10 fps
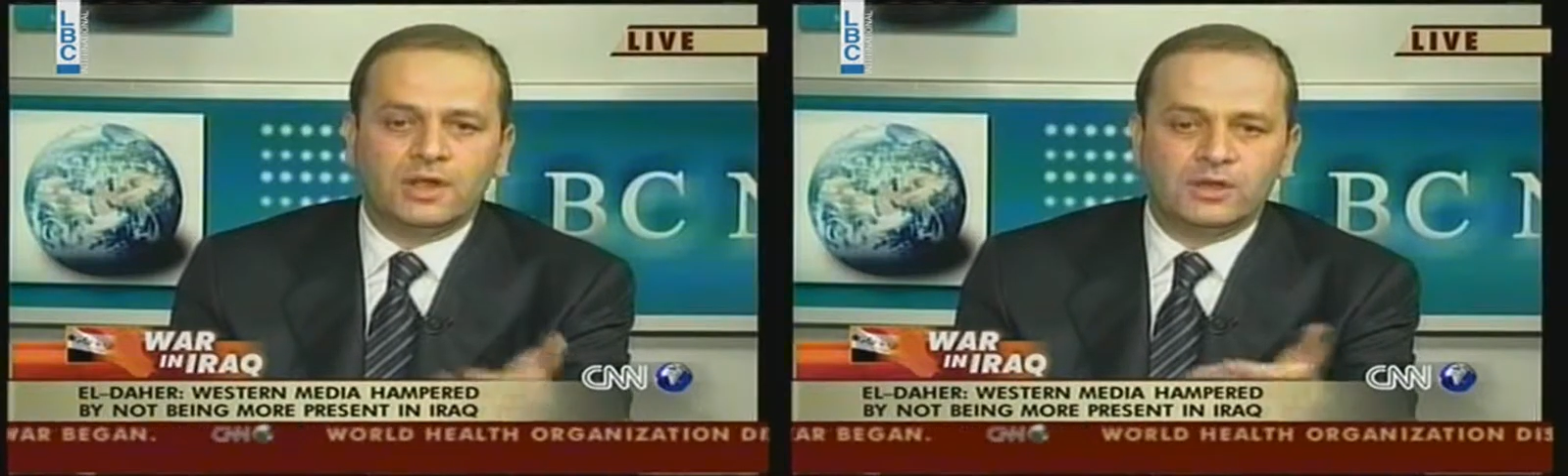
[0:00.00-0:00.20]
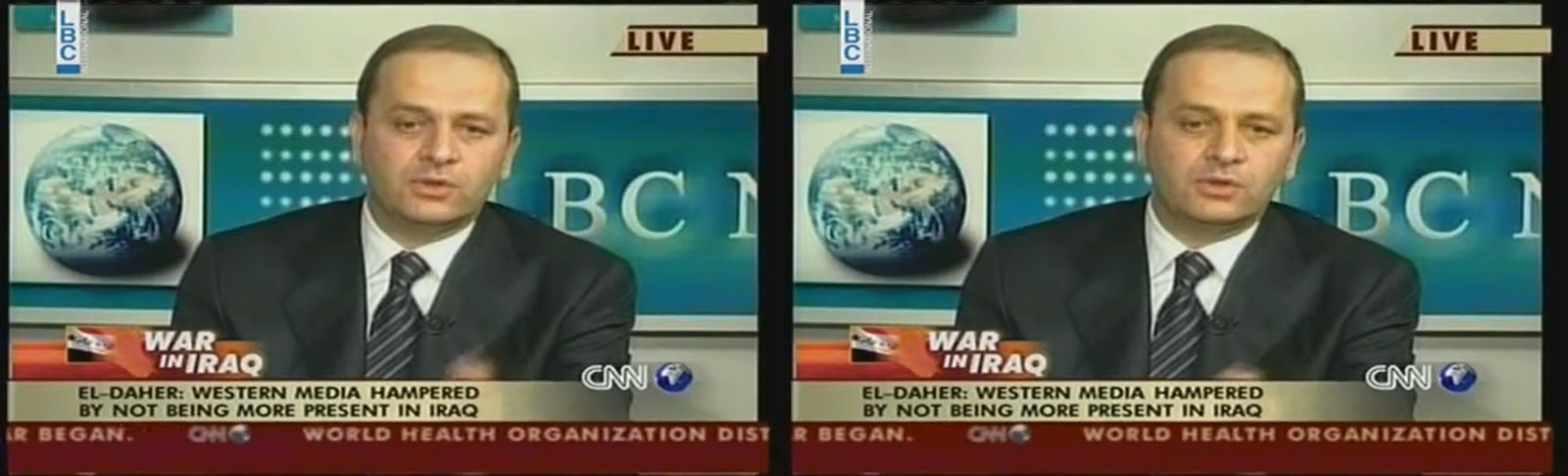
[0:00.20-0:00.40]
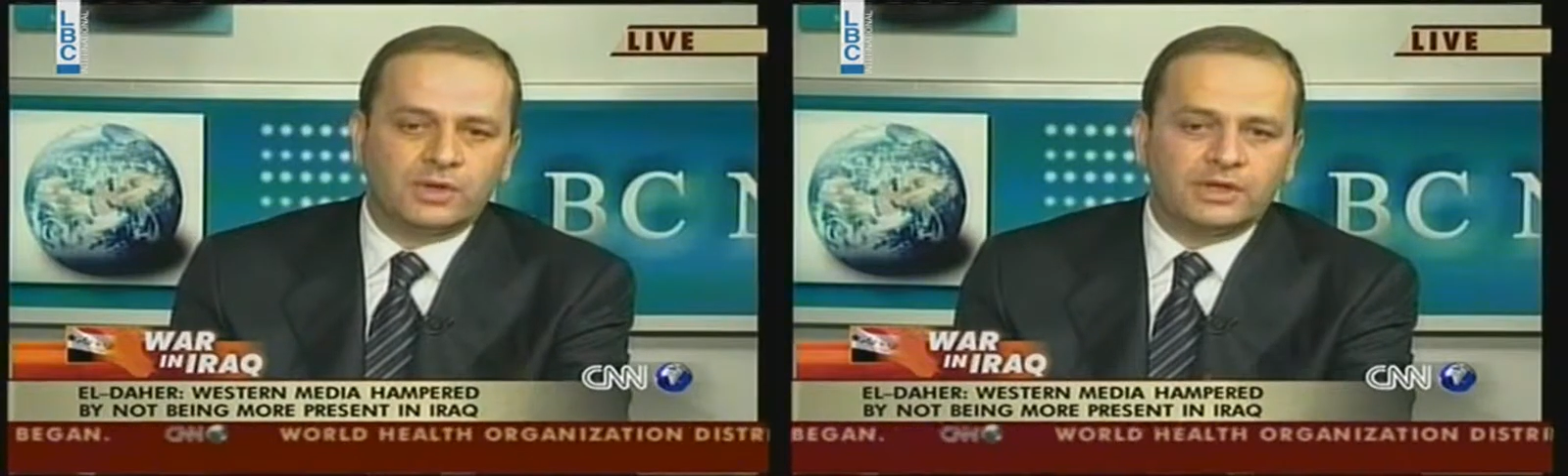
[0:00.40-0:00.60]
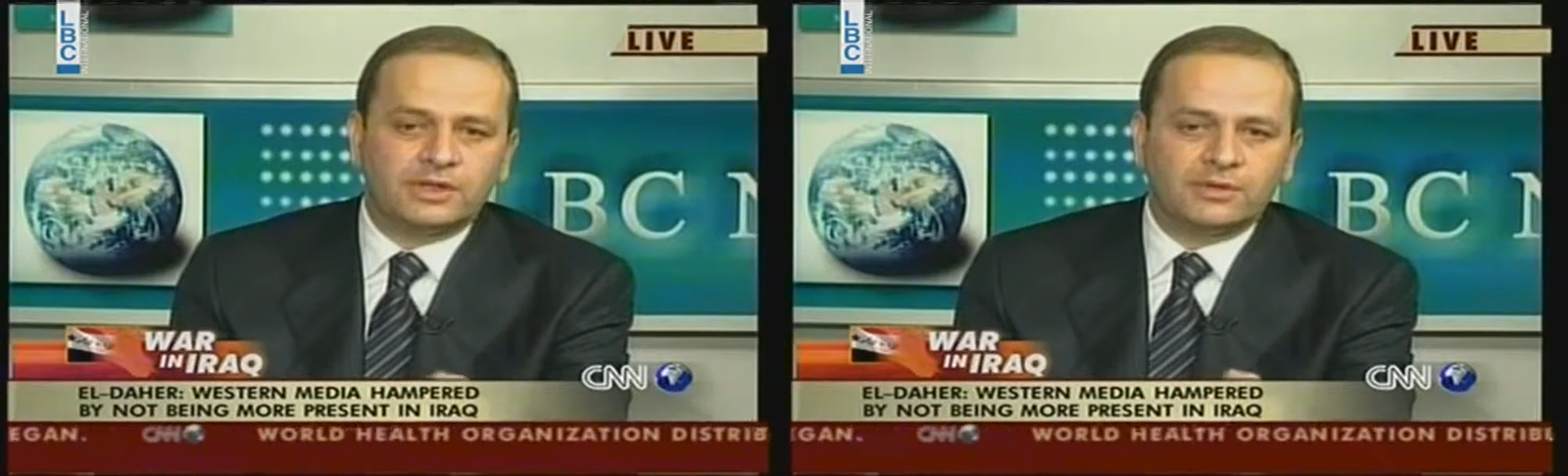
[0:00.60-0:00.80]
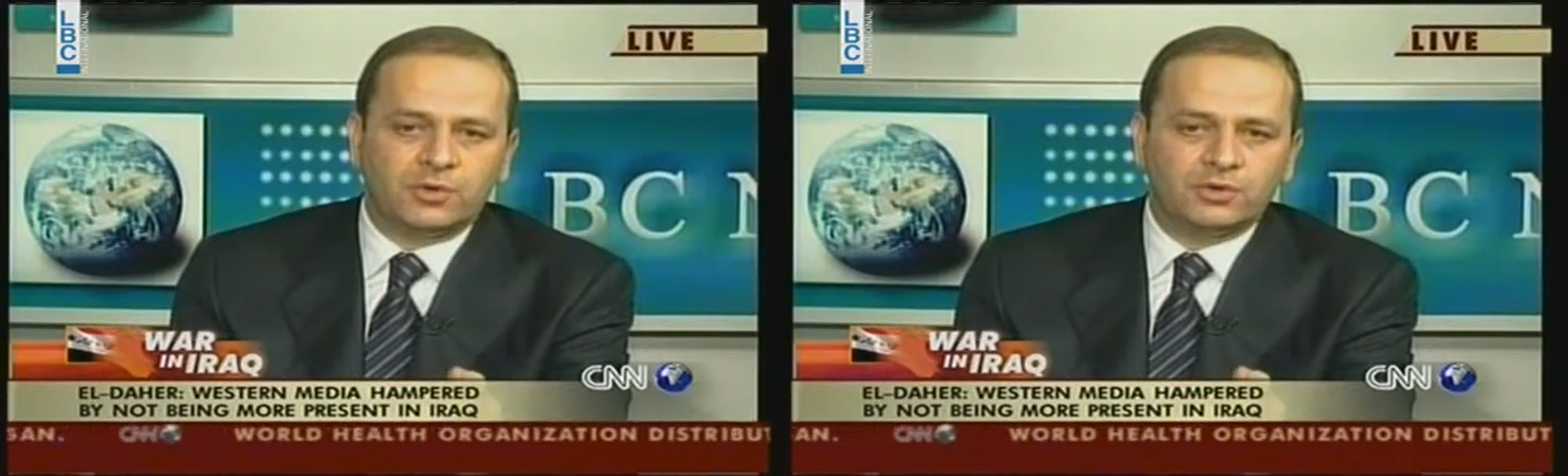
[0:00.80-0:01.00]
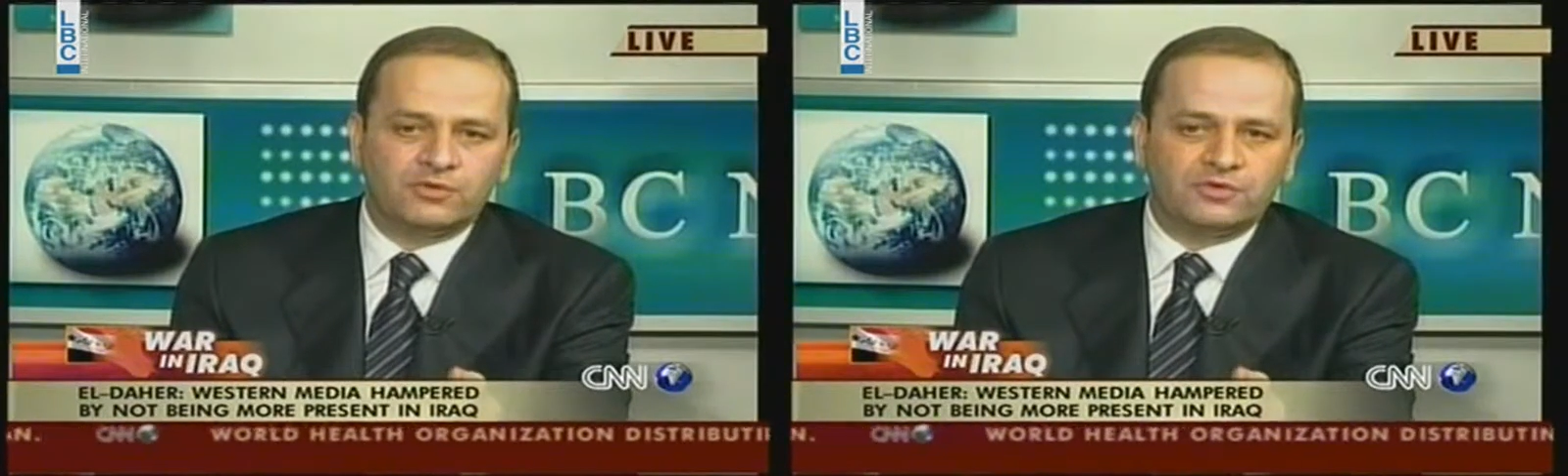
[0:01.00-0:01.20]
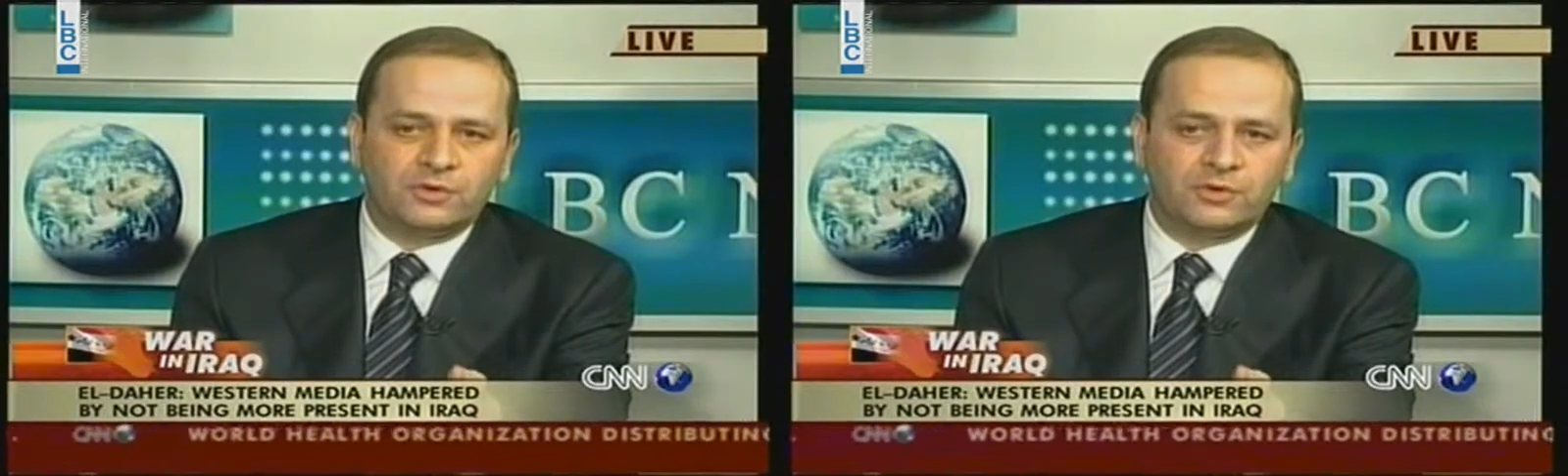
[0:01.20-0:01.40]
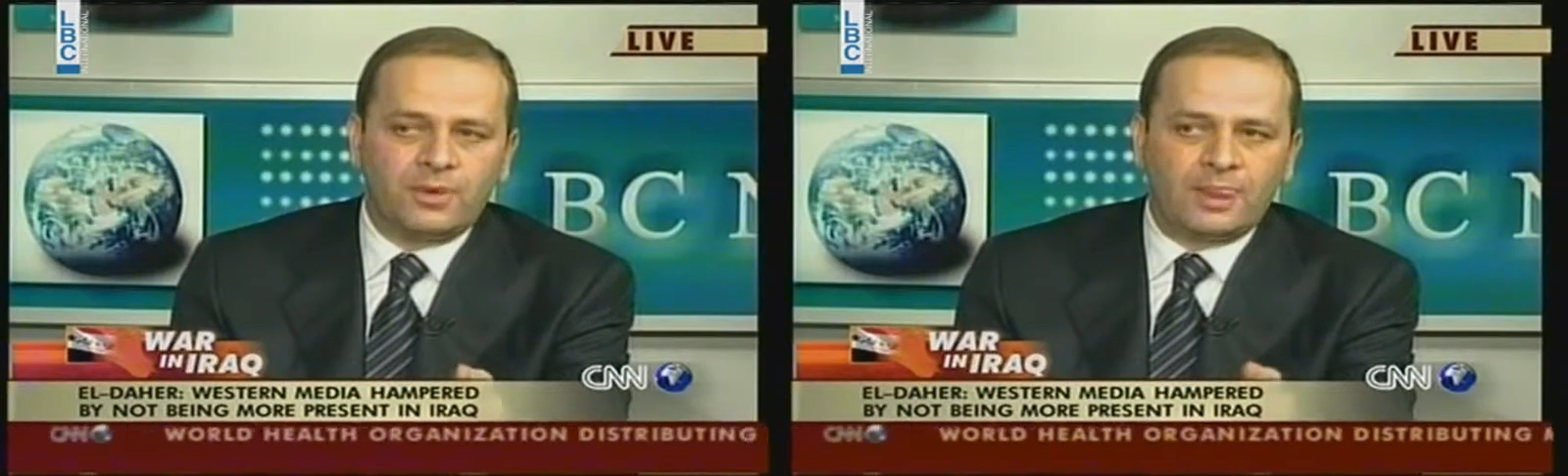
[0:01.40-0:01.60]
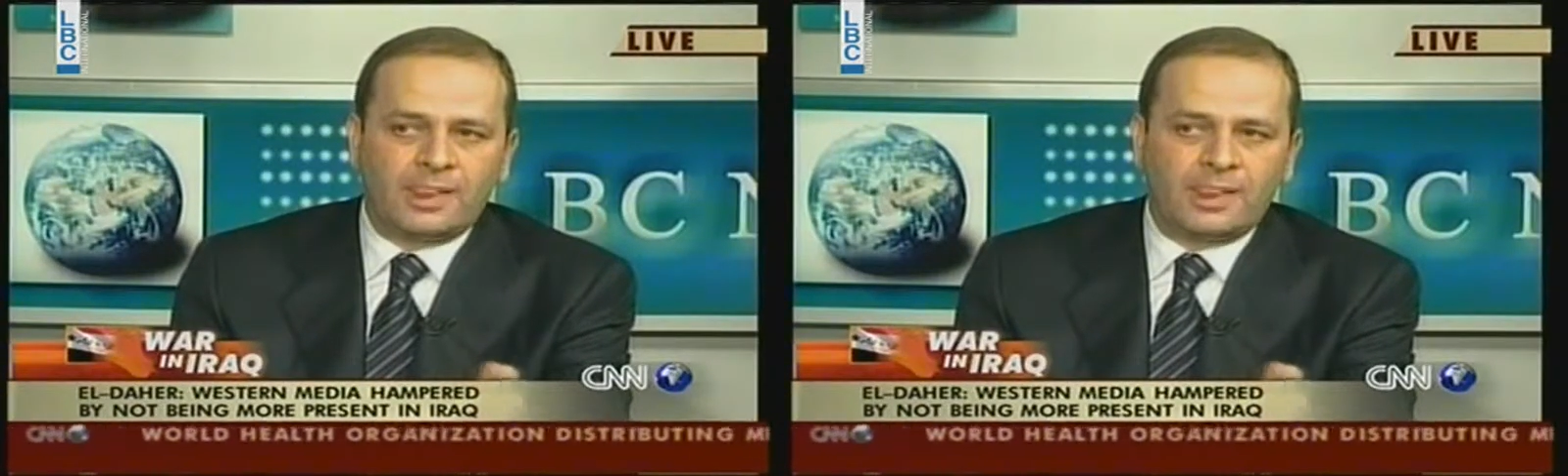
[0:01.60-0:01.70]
in order to get their point of view.